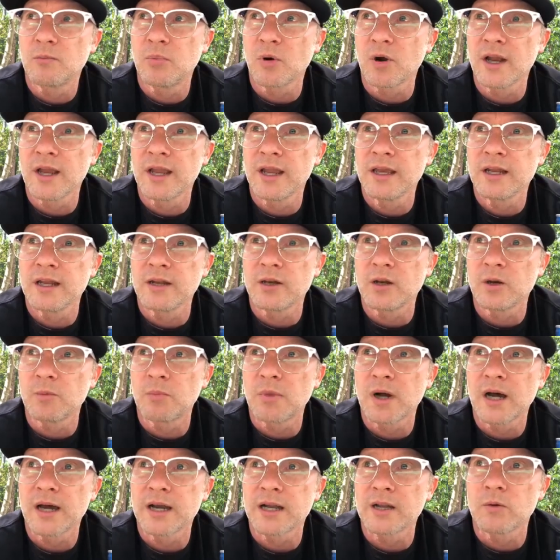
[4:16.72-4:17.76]
brain and your
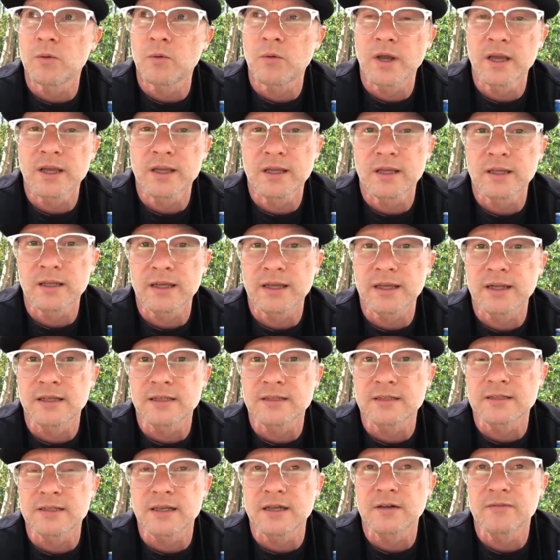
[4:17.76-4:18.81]
body regulate
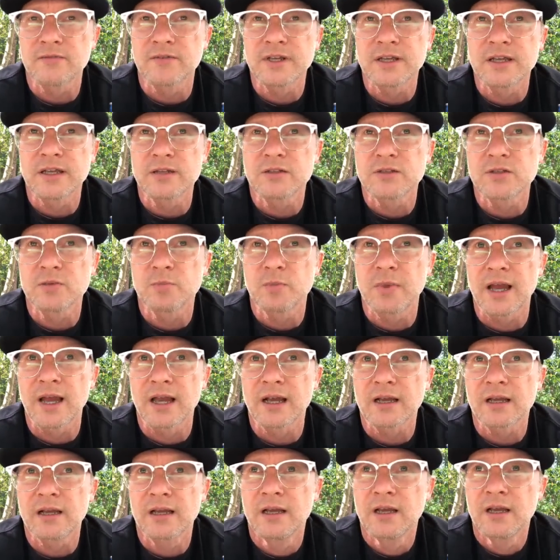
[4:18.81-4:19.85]
itself and get you
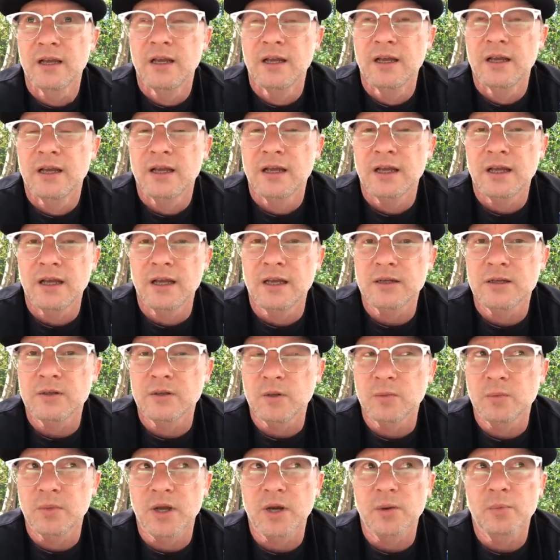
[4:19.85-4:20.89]
back
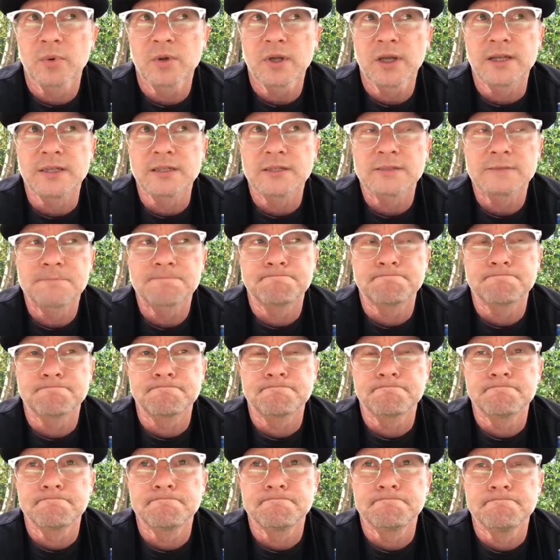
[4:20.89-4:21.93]
to a better place.
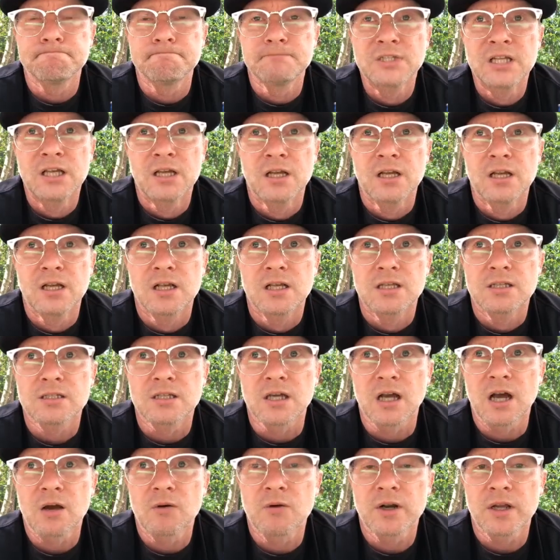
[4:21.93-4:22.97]

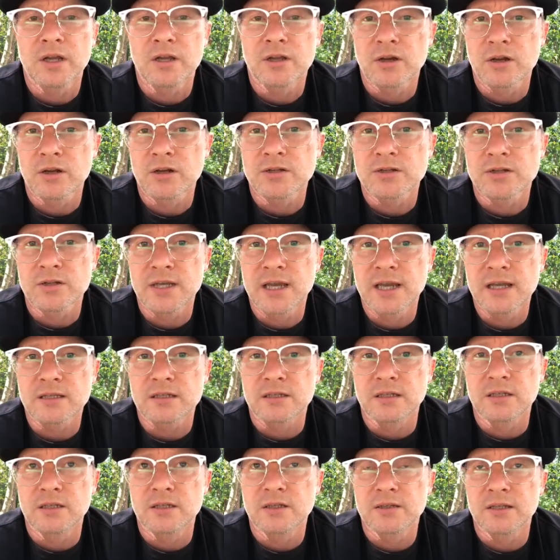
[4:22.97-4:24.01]
So I want to encourage you guys
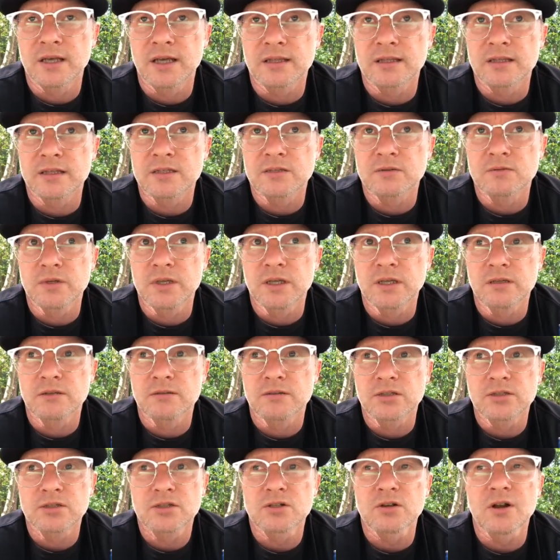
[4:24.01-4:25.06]
to do that this week.
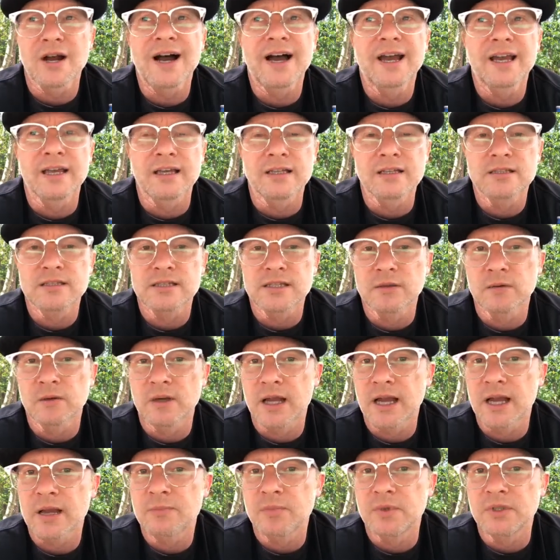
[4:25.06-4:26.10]
Just try it, see what
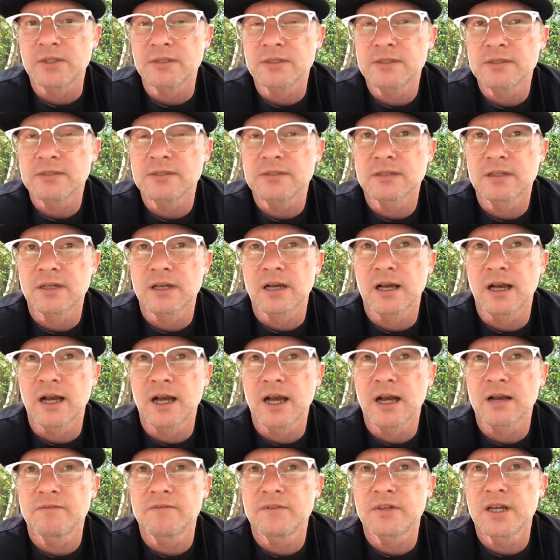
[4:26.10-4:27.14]
happens.
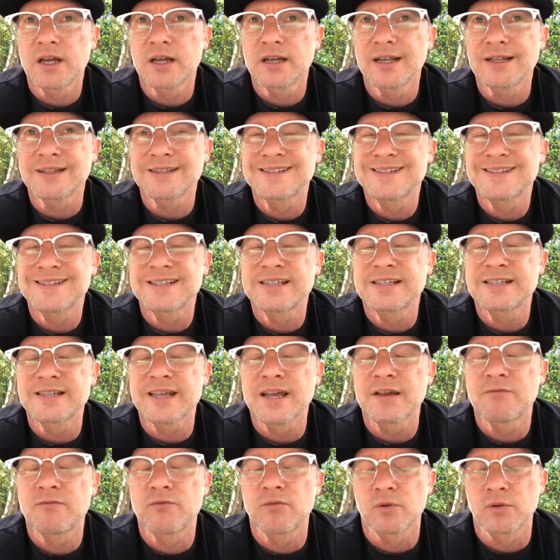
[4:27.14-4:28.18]
I've done it
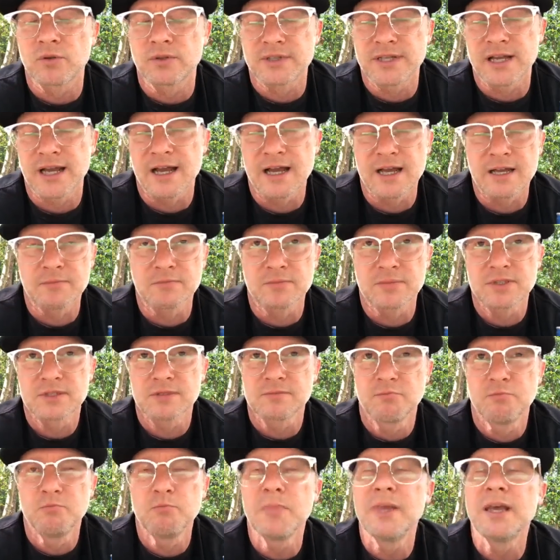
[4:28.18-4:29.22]
several
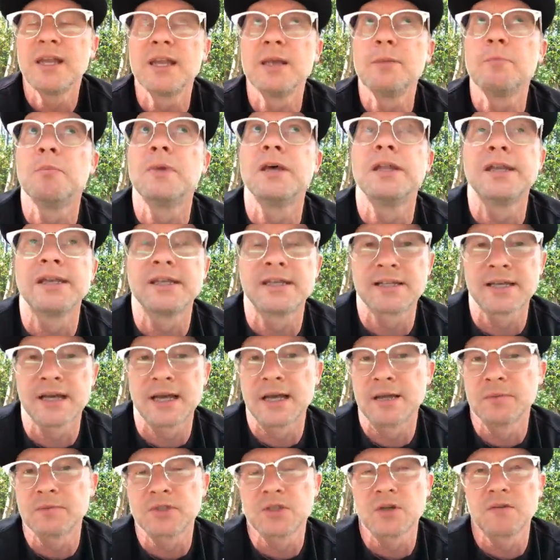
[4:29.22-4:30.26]
times, many
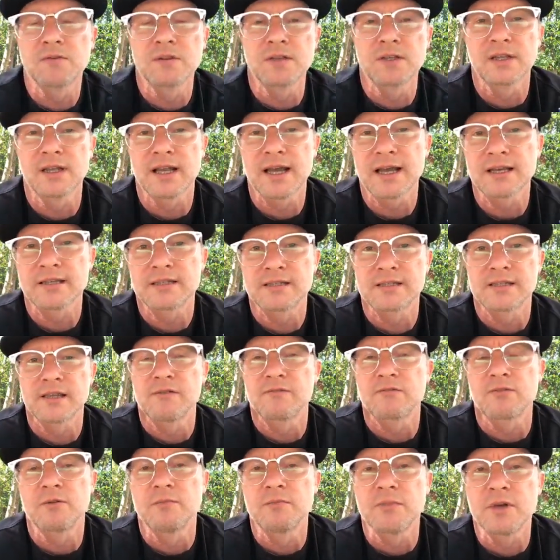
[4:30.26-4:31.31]
times over the last
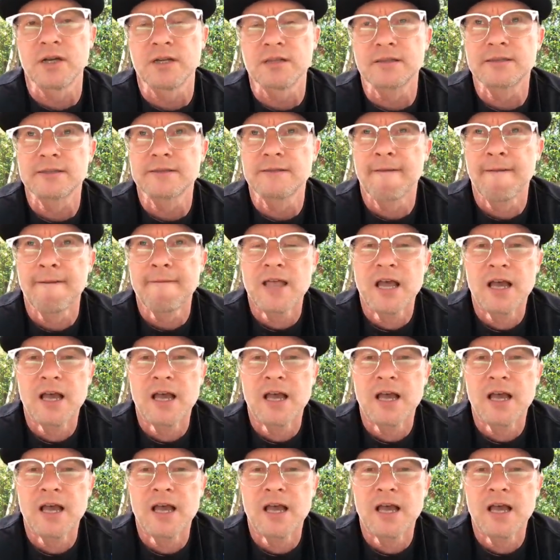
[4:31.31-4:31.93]
several months.